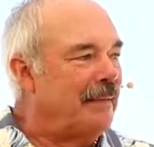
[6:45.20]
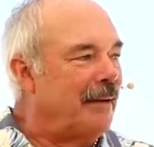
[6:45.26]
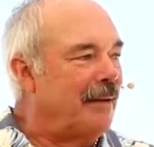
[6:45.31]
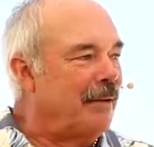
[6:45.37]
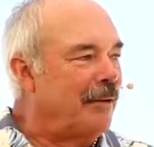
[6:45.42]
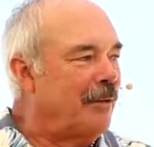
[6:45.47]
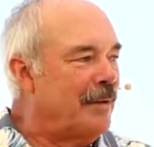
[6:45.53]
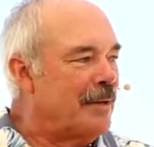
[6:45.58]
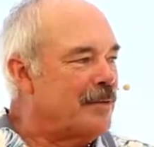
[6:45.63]

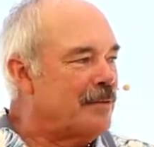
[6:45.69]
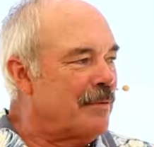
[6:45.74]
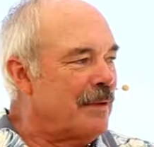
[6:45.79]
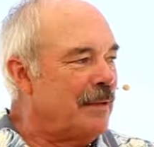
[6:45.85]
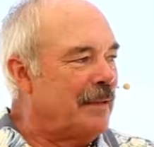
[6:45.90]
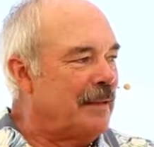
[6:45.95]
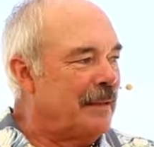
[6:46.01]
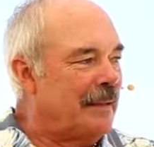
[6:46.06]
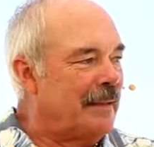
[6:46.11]
although
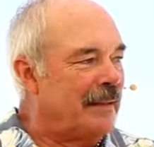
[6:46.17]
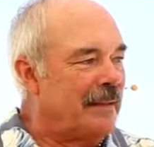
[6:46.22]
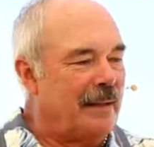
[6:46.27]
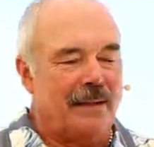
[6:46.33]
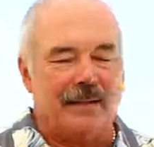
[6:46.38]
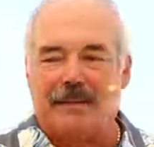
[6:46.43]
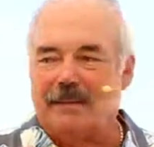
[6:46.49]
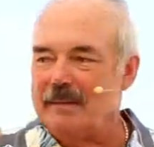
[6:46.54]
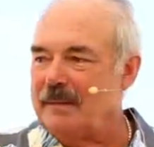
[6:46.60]
Israel
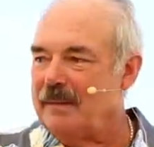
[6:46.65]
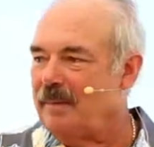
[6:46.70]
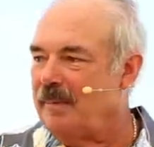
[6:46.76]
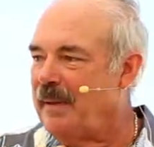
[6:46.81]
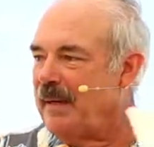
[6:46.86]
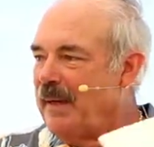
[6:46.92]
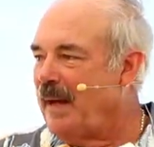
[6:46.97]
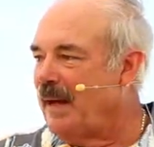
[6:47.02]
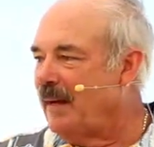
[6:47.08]
and, and the
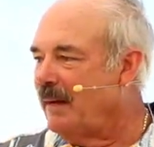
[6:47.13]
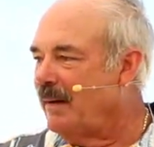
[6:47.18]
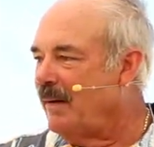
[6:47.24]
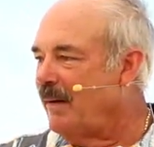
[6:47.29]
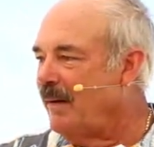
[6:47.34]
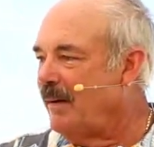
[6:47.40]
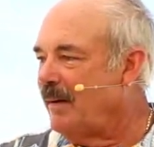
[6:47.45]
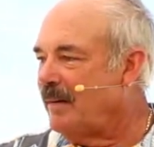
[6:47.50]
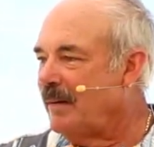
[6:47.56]
Big
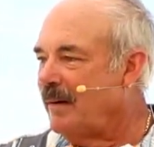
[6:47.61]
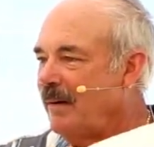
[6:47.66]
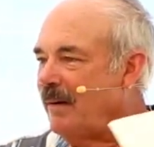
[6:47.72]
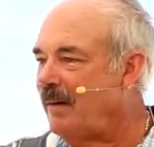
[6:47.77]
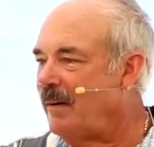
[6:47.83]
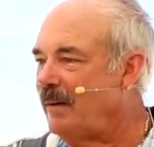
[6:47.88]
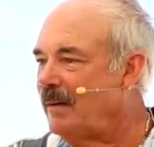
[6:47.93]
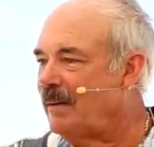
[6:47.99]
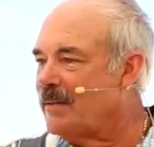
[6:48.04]
Island aren't at
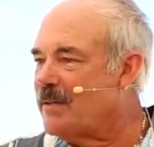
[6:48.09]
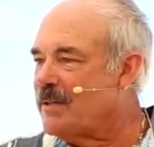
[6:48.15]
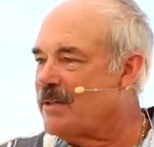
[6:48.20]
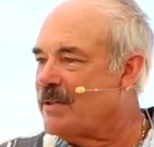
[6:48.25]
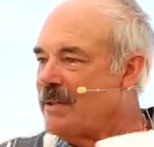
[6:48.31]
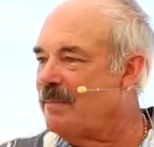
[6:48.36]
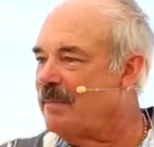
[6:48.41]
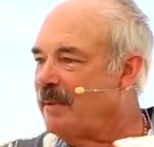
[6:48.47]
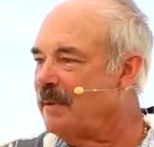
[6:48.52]
all
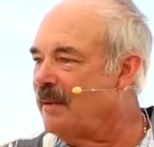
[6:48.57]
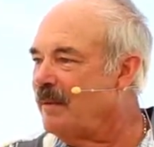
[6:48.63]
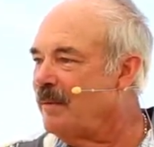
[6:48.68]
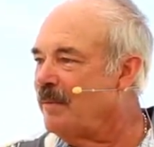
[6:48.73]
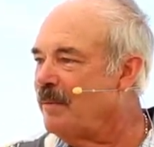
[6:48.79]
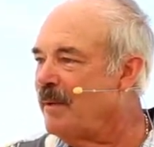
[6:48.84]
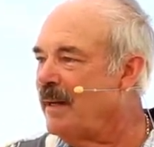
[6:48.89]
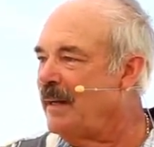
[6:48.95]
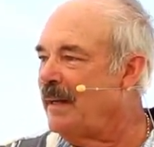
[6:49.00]

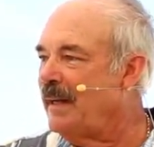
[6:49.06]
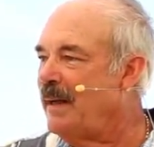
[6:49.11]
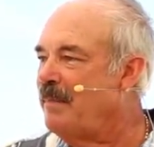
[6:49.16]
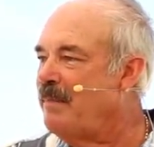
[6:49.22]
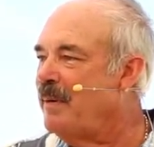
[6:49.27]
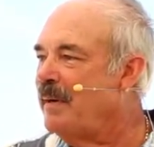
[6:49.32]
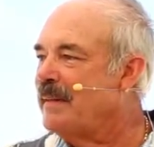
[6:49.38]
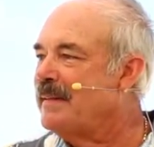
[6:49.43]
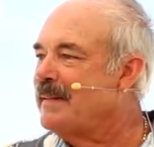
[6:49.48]
similar,
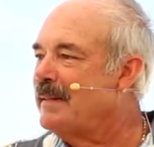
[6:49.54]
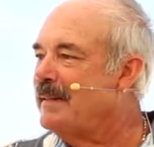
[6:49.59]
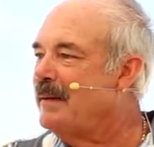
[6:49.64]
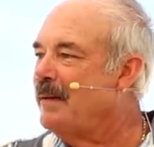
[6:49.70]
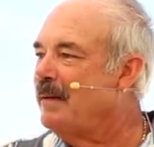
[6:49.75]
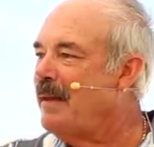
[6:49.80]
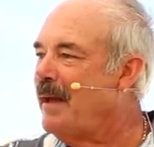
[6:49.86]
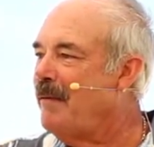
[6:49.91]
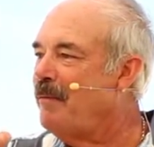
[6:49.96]
really, but uh,
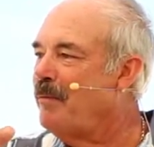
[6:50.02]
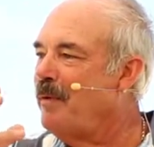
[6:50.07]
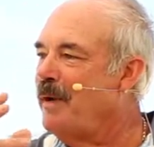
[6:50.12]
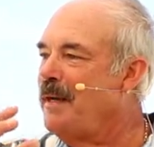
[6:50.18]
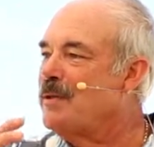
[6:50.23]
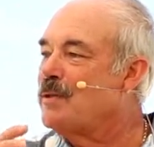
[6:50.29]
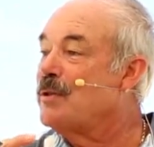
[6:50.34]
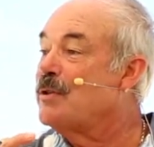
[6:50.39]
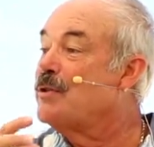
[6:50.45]
you know, they have
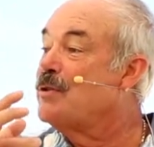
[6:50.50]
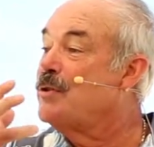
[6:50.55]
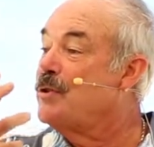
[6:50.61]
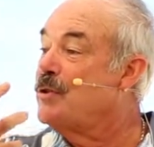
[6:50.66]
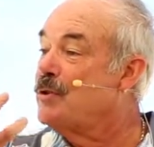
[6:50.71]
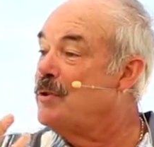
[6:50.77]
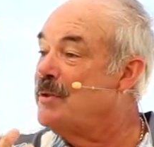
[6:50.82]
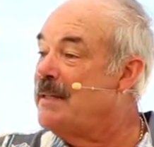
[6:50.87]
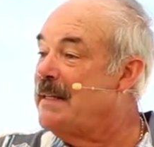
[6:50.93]
regions.
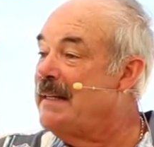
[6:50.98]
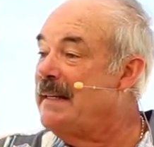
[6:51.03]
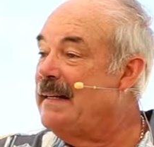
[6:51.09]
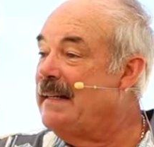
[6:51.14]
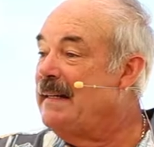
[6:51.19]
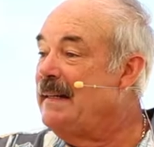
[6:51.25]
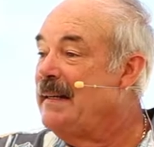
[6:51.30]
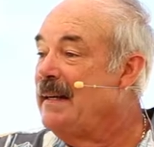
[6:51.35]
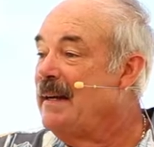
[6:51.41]

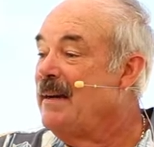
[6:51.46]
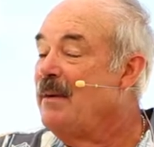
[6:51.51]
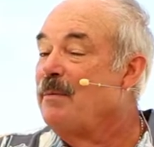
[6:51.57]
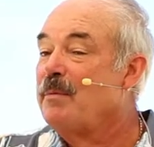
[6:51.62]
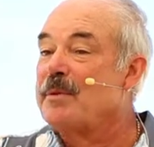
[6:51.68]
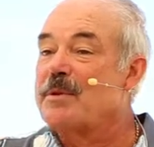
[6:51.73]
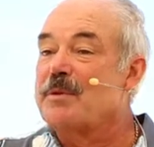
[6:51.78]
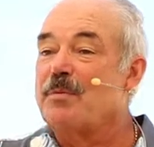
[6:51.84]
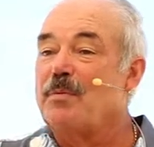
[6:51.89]
Judea
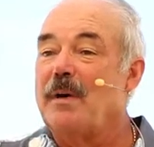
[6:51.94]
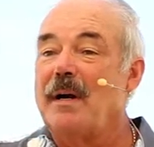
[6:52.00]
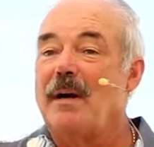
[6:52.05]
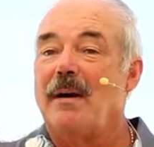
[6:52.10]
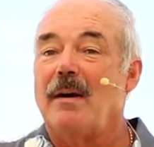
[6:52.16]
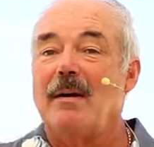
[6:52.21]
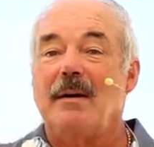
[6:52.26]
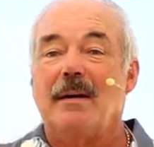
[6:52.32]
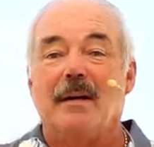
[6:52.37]
was
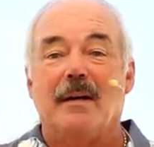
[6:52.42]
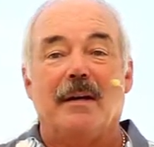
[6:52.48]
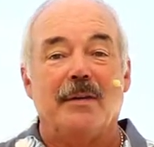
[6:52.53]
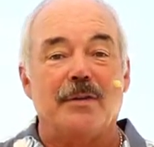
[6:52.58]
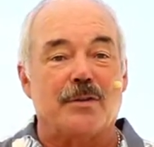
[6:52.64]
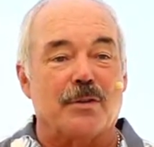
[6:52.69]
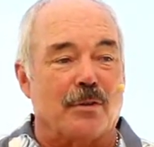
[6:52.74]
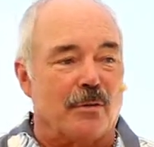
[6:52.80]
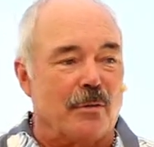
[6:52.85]
where
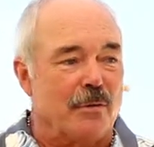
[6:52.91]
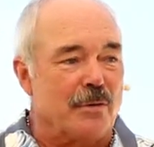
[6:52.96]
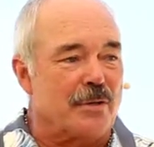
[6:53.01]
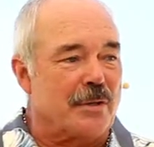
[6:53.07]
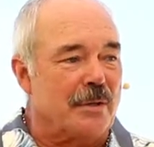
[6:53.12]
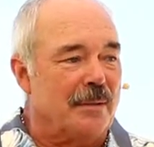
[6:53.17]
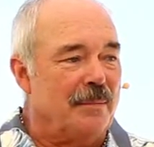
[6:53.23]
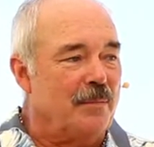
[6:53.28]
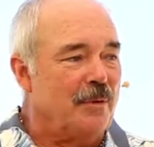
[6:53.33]

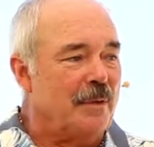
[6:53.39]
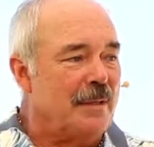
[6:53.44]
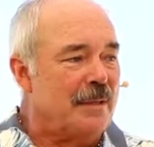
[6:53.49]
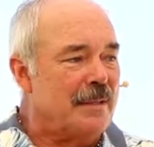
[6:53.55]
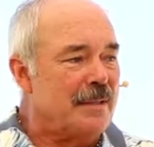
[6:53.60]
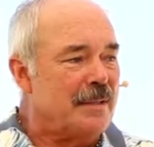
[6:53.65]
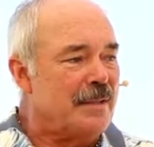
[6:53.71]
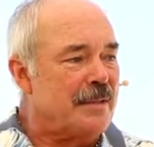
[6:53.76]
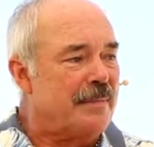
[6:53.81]
Jerusalem
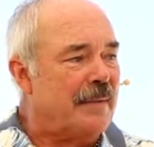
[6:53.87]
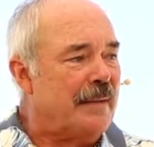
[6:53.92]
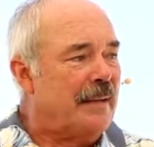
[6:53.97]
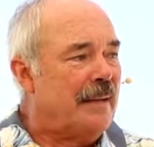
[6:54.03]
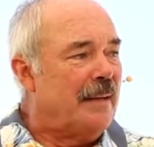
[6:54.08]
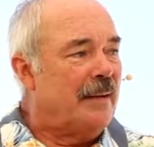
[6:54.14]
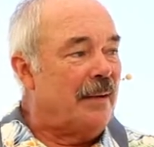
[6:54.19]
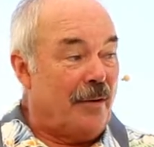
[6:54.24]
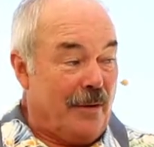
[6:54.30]
was,
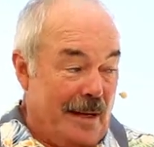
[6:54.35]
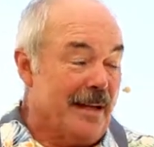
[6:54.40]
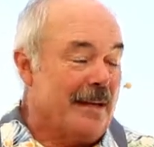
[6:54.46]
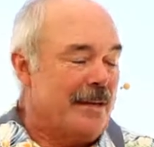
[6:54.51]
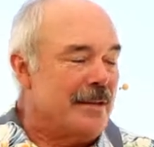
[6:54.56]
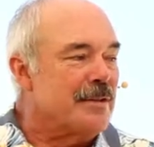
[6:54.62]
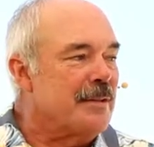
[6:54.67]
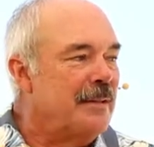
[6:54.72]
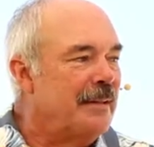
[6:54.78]
or
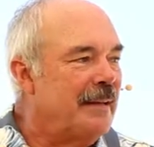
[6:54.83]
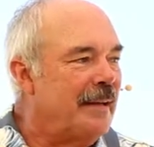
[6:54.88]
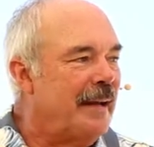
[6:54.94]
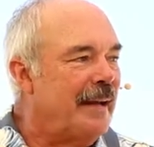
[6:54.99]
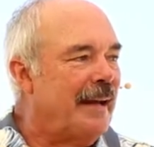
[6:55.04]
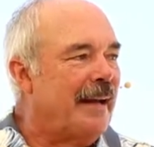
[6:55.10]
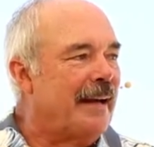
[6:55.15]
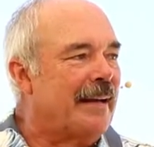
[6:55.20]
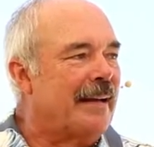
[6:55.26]
is,
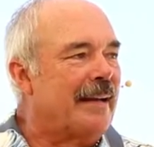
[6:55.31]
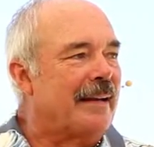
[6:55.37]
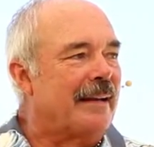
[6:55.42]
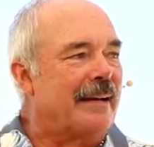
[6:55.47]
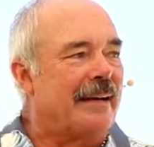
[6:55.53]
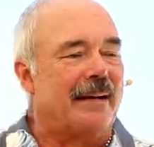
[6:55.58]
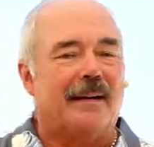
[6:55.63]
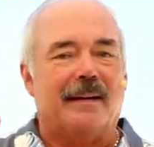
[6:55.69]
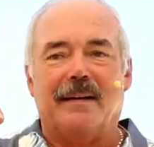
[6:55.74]
and
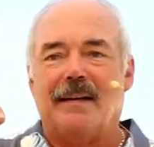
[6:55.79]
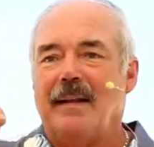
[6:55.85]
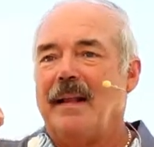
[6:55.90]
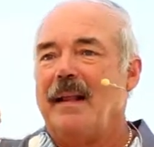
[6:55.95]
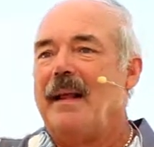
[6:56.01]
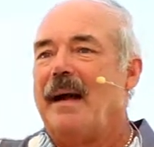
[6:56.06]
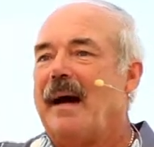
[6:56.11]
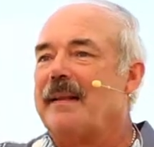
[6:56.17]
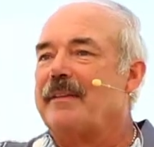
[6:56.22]
uh,
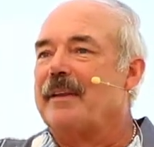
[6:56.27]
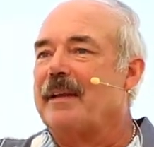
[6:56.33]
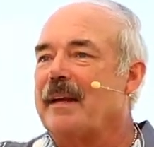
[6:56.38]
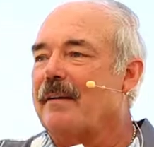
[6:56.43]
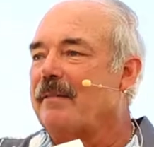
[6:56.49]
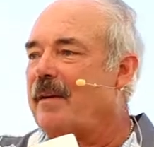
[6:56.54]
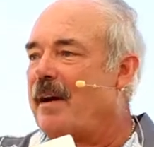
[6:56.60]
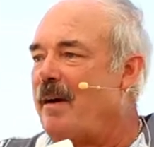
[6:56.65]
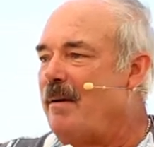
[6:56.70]
I
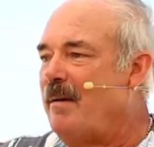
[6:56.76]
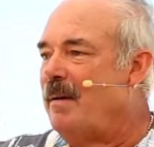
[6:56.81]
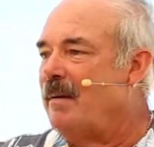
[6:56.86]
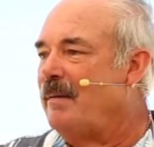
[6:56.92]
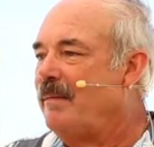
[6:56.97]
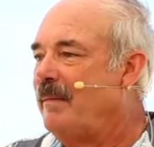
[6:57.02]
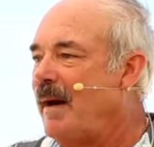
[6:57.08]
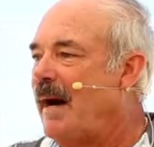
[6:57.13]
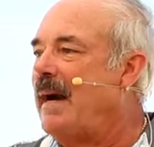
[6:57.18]
think of
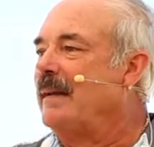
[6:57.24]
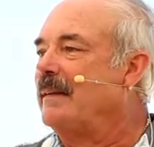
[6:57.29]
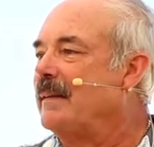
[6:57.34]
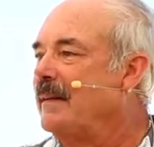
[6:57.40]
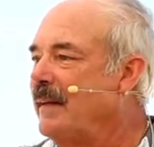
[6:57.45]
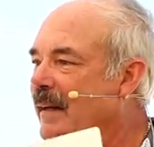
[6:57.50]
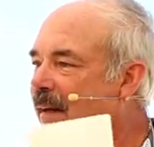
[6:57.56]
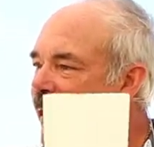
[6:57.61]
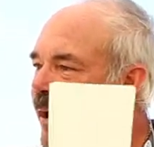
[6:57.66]
our
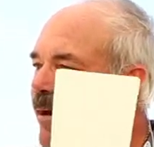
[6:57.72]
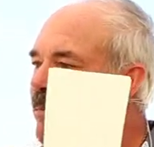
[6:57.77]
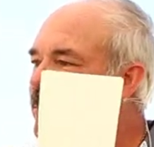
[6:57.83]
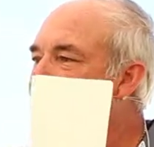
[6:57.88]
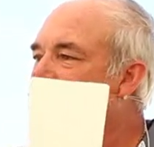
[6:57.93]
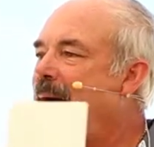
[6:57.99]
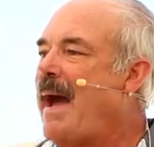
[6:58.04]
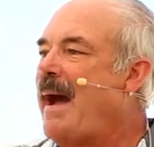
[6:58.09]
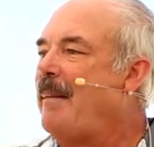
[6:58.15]
island in our
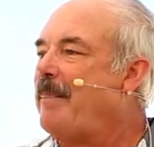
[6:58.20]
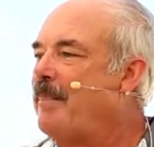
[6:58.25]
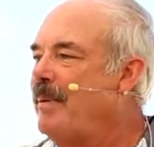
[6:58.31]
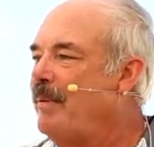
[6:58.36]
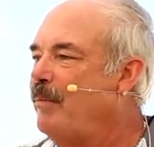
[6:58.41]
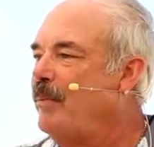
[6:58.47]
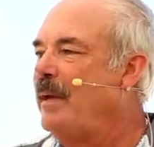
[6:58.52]
map.